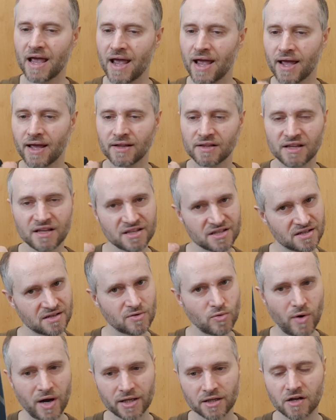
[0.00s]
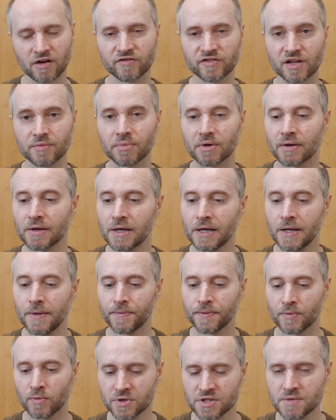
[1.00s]
and it's quite comfortable.
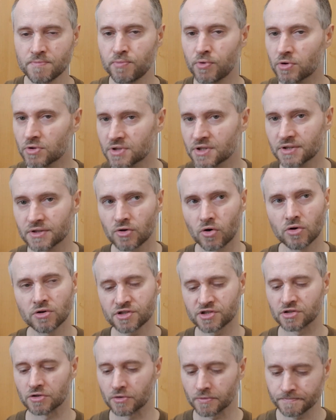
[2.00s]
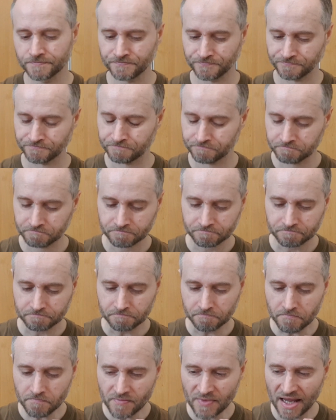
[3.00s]
What's important also
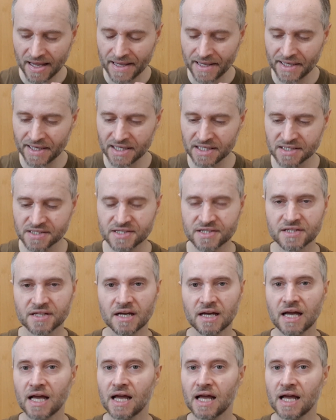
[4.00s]
is